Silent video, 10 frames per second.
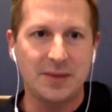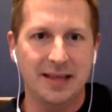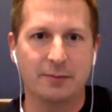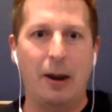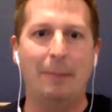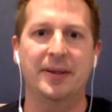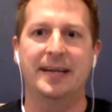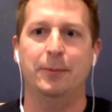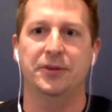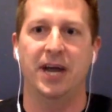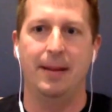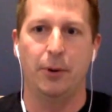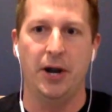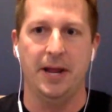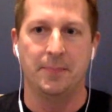Let's wrap this up with Tom
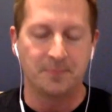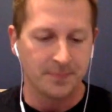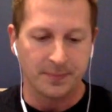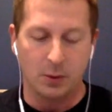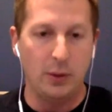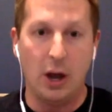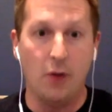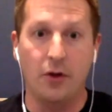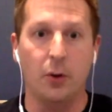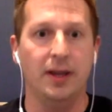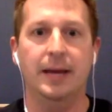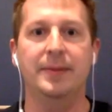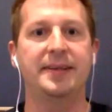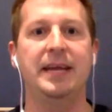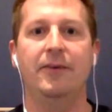Brady. We all know it. Him
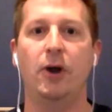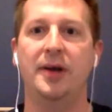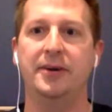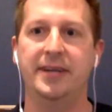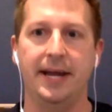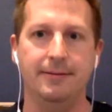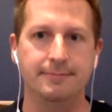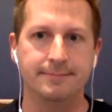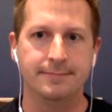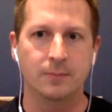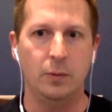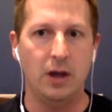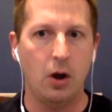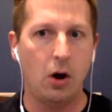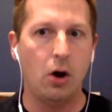and Stephen Ross are tight. We
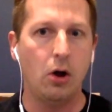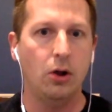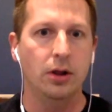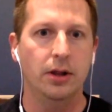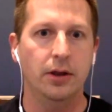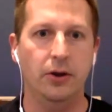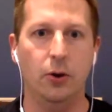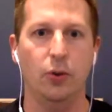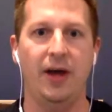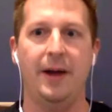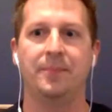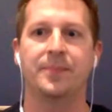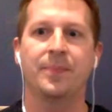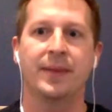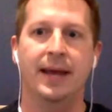all know that.
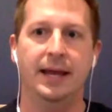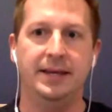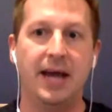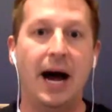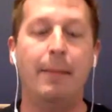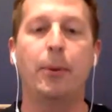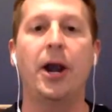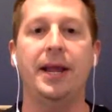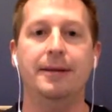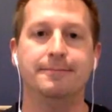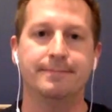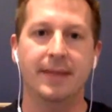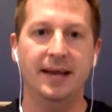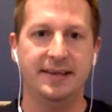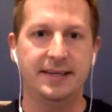And Tom Brady
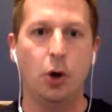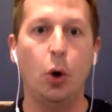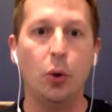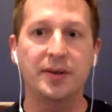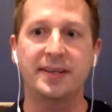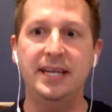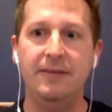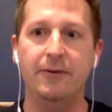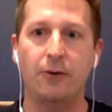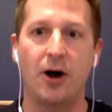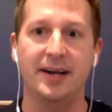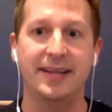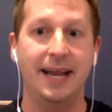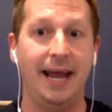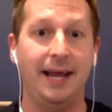has told Stephen Ross
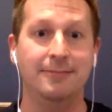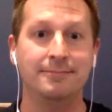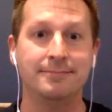that, hey,